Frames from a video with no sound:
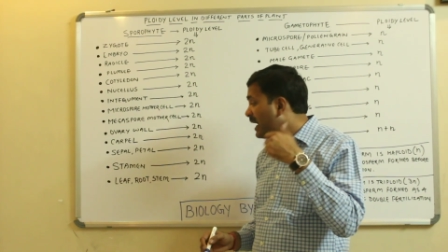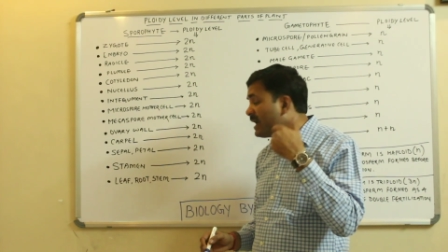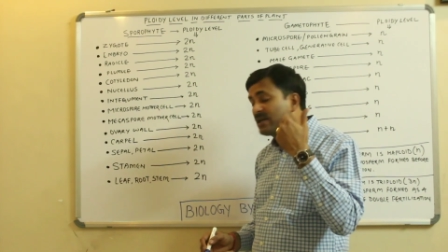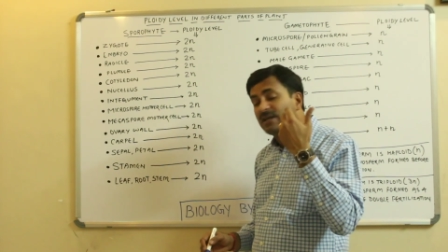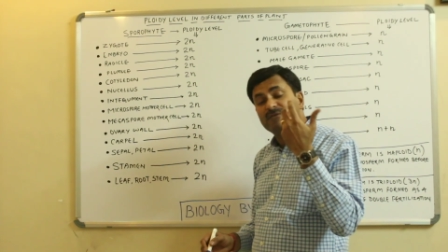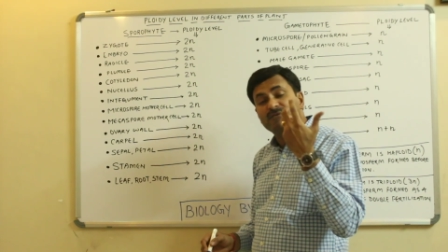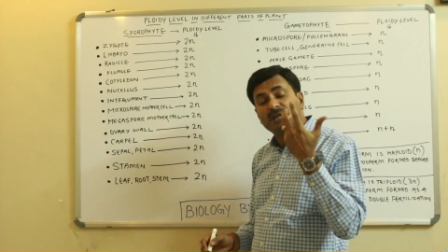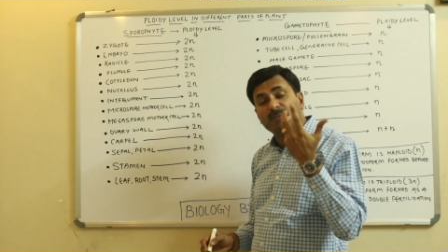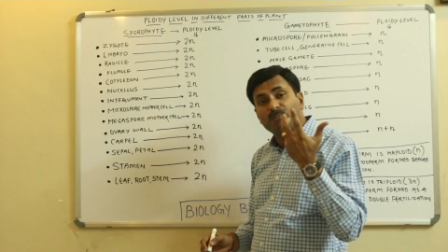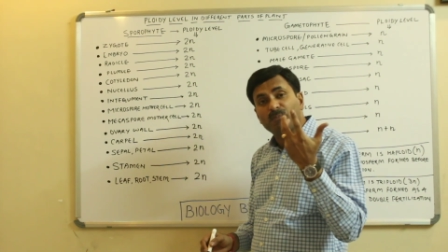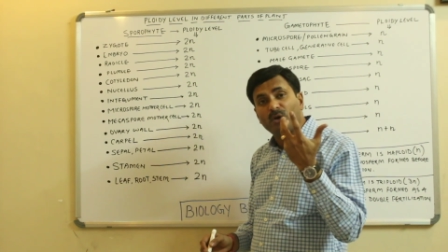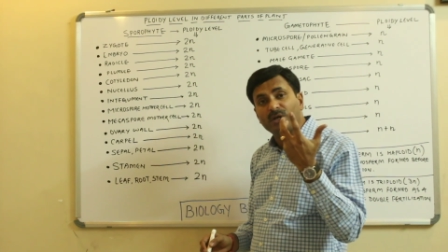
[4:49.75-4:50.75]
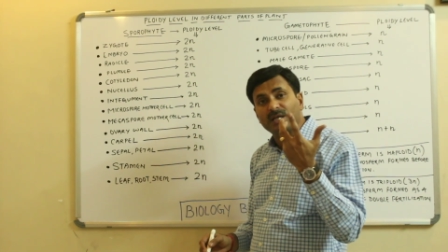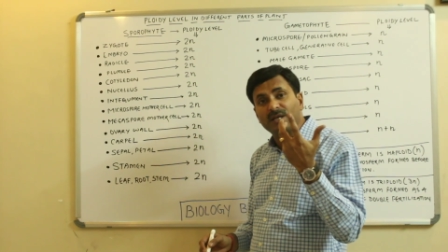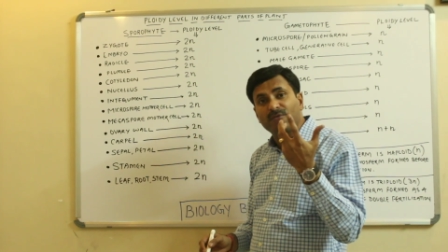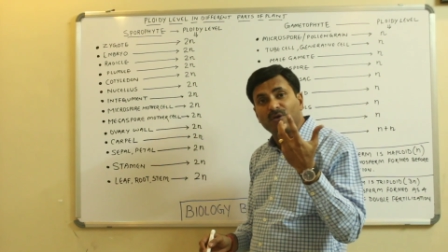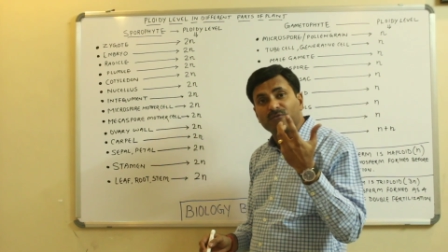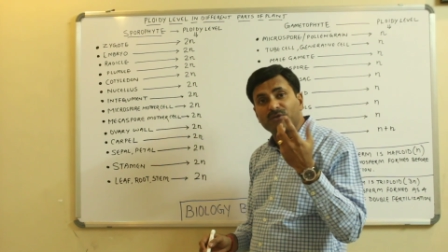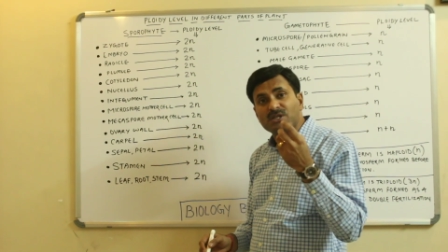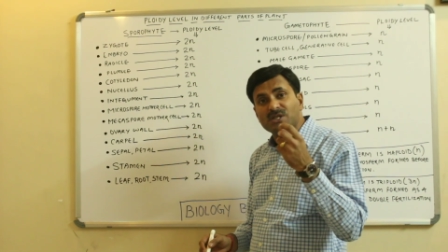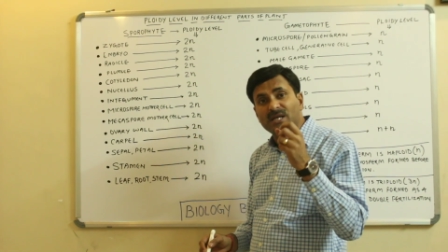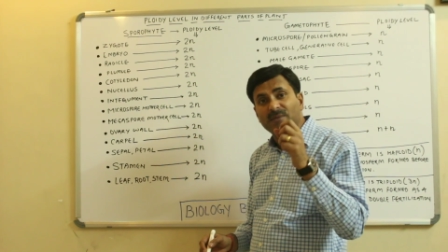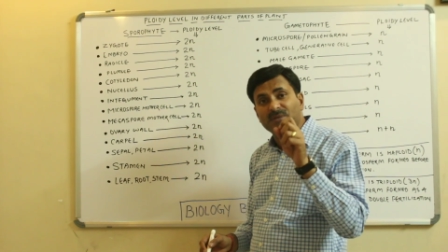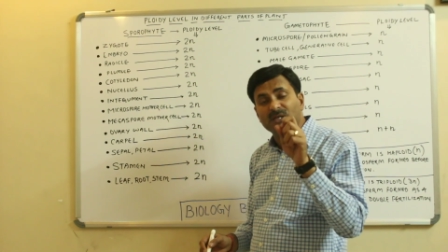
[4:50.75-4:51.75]
and if the ploidy level of the
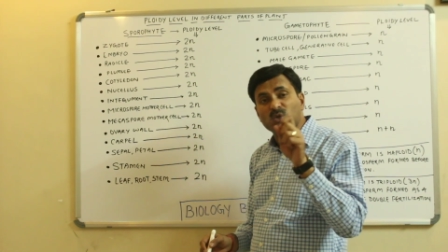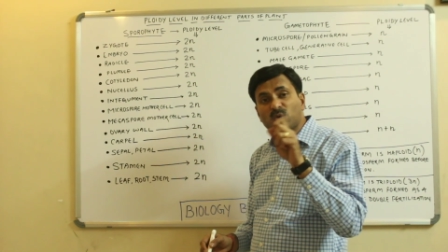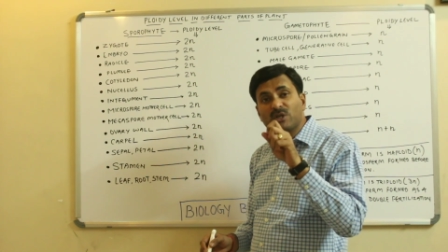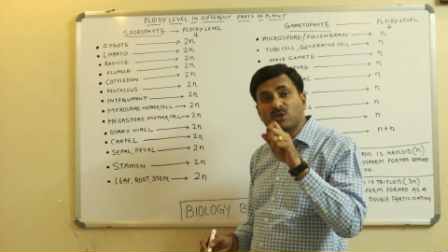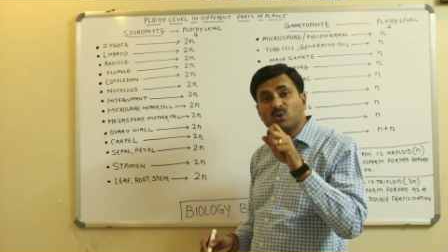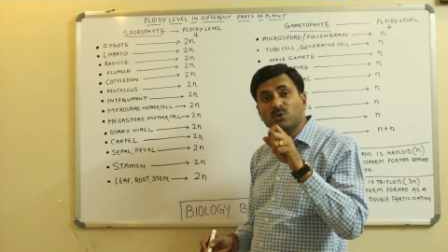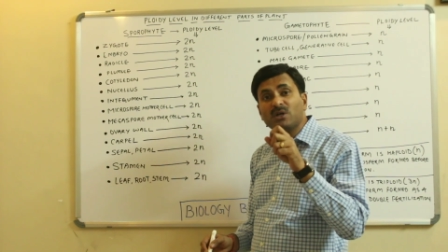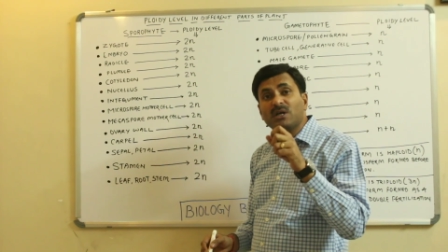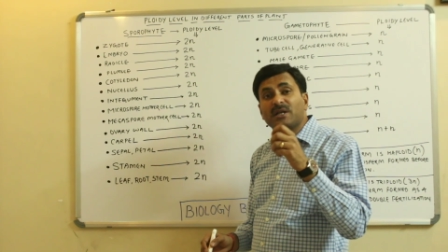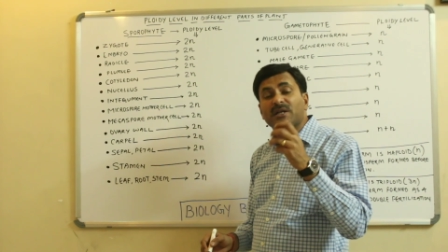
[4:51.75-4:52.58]
stem is so and so,